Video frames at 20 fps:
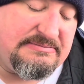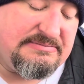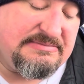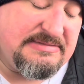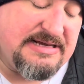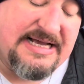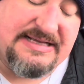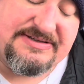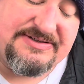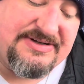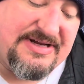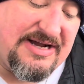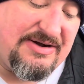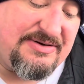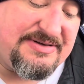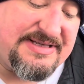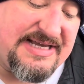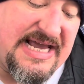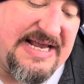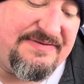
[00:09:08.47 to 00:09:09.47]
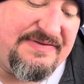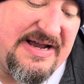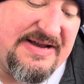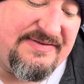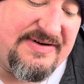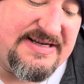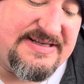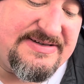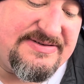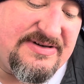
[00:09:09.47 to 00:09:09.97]
That's solid. The
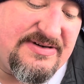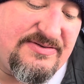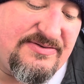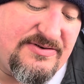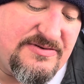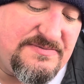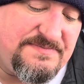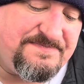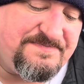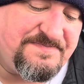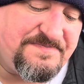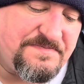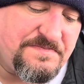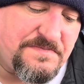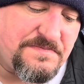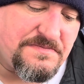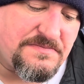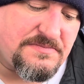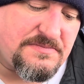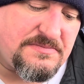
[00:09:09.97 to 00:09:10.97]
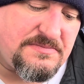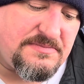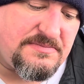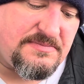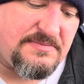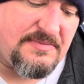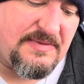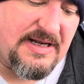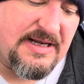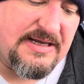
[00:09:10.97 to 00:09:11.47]
858 Sungrown,
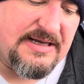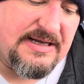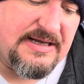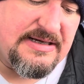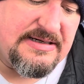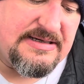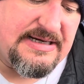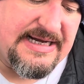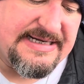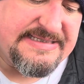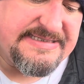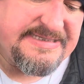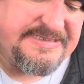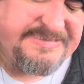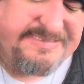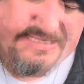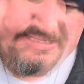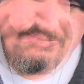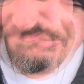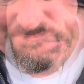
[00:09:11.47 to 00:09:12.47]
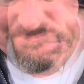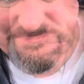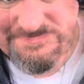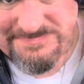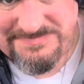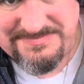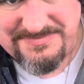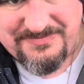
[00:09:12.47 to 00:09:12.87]
I can get down with this.